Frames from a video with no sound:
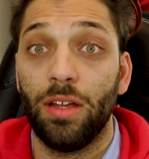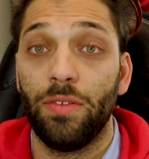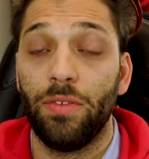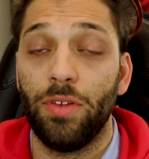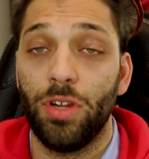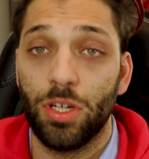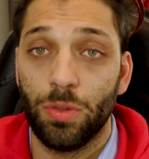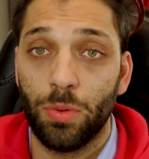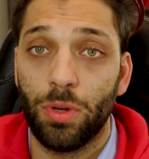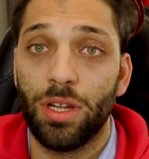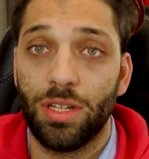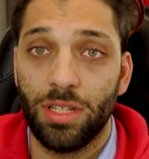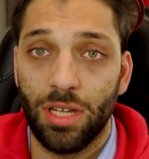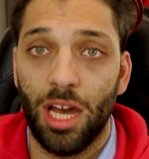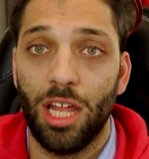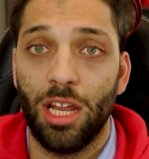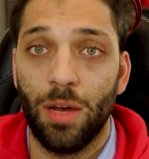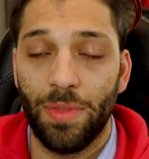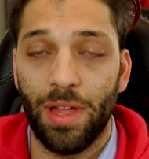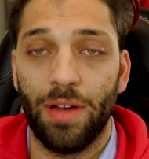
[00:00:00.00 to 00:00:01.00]
If you just want to
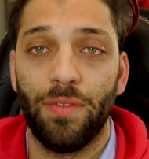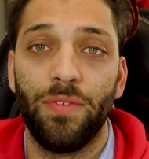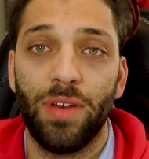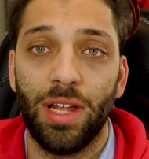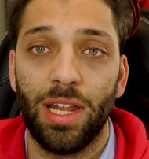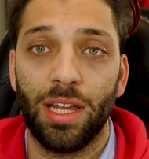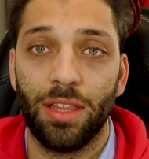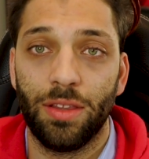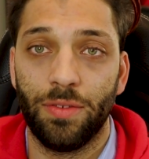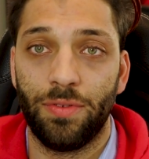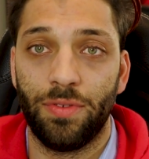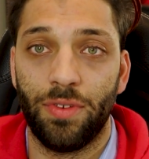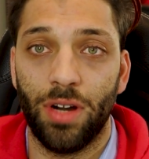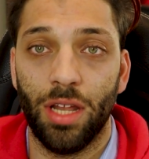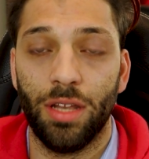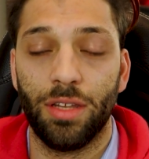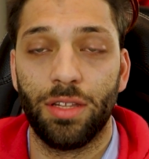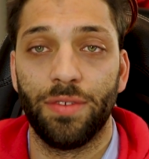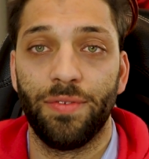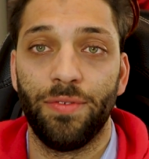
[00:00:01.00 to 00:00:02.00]
tighten up that feeling at the
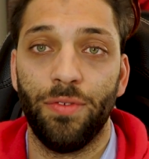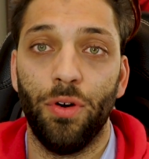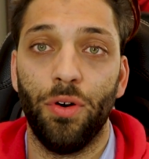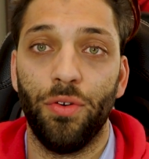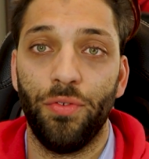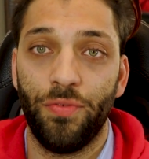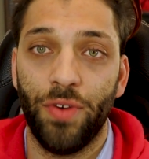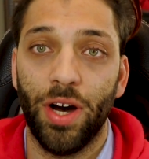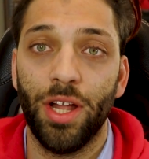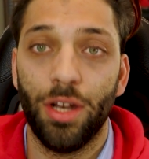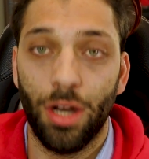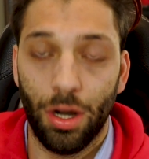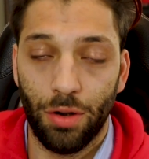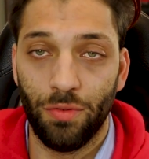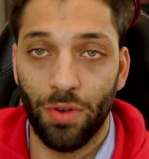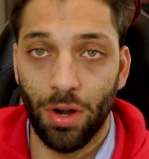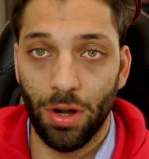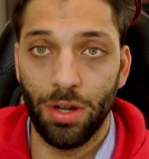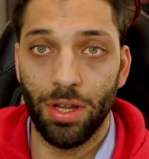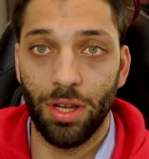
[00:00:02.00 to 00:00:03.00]
front for fun
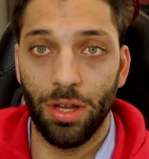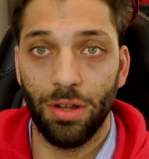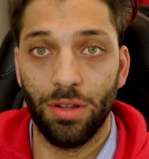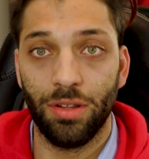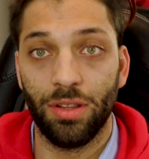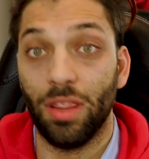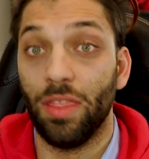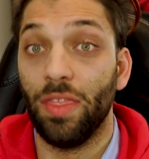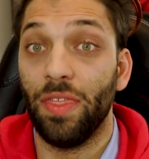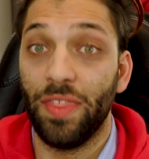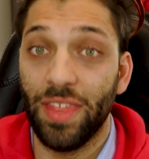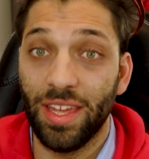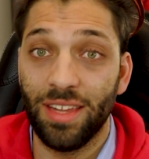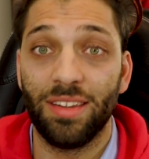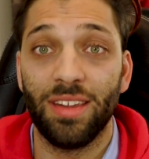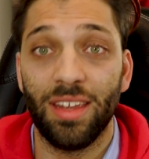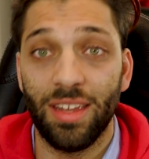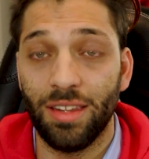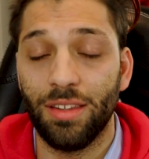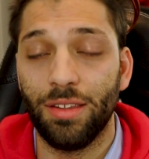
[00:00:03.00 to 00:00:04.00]
road use, then
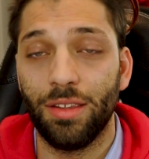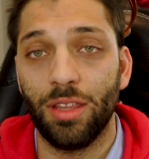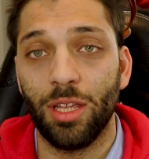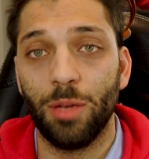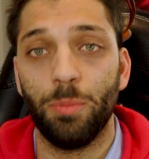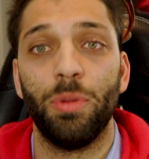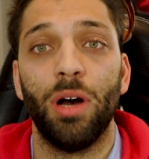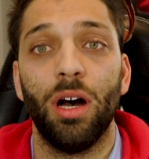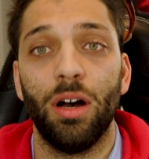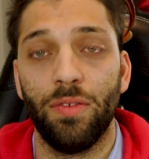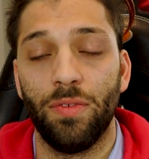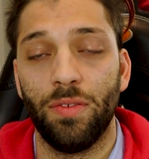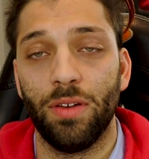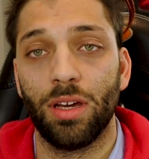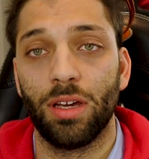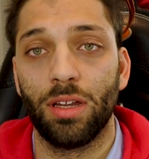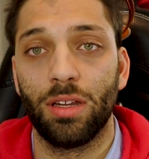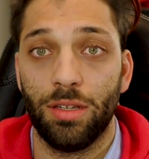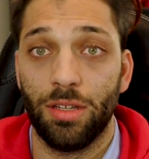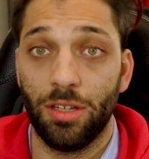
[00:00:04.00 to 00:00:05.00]
this is the
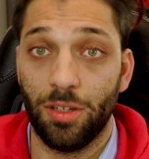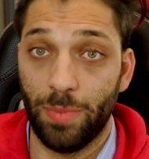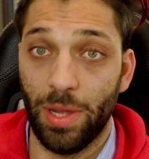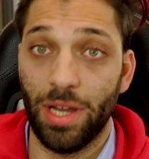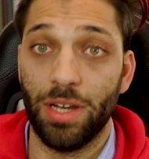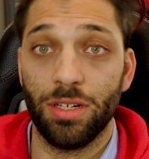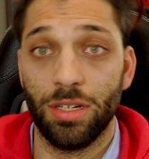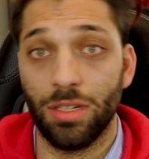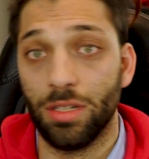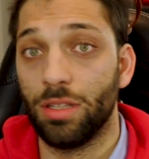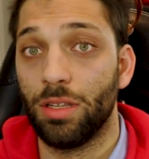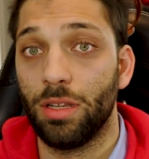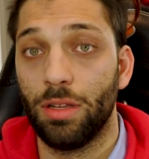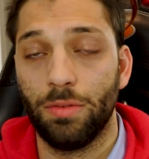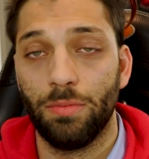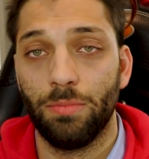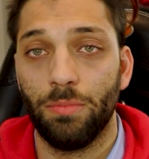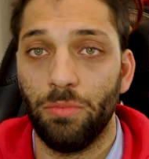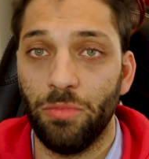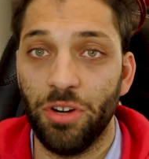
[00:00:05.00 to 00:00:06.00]
perfect suspension
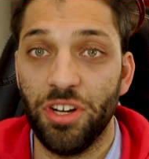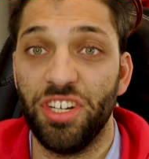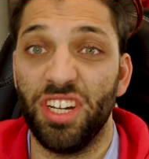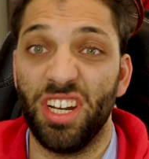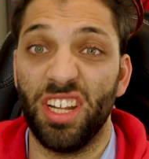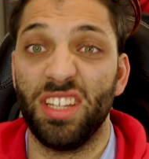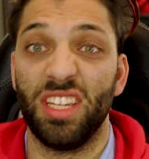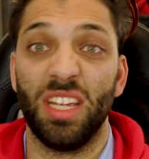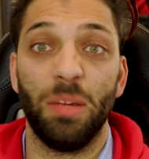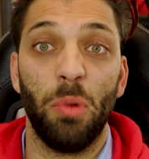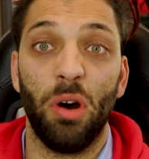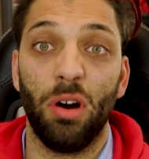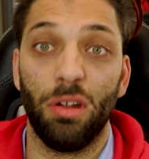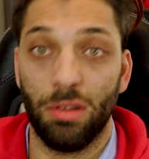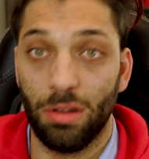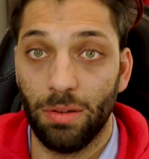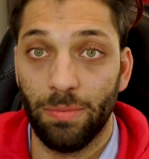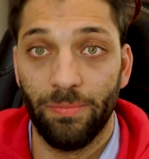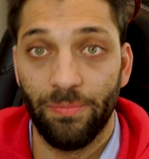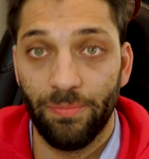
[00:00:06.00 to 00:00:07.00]
rigidity
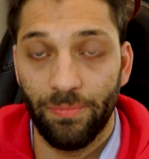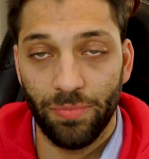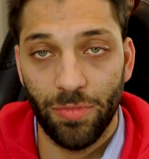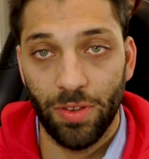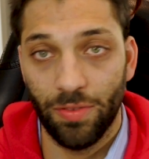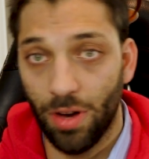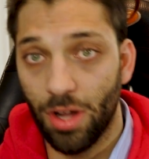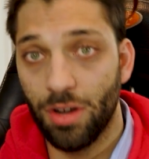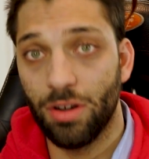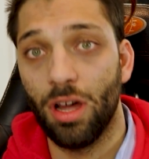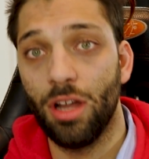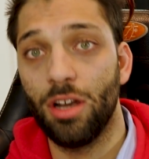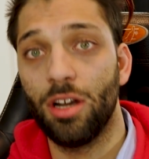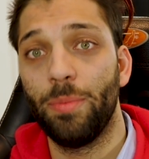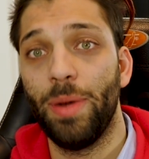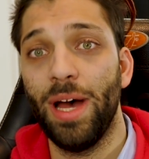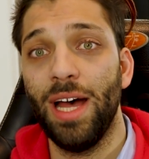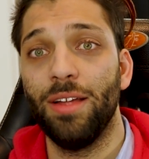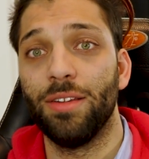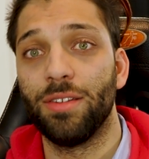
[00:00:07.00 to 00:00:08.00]
mod for under
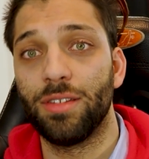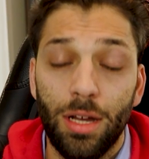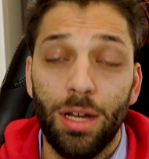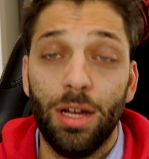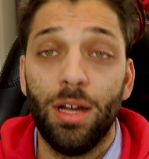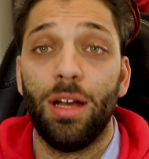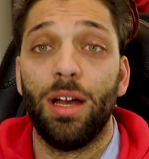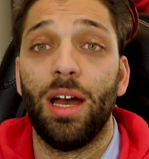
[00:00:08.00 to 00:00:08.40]
£100.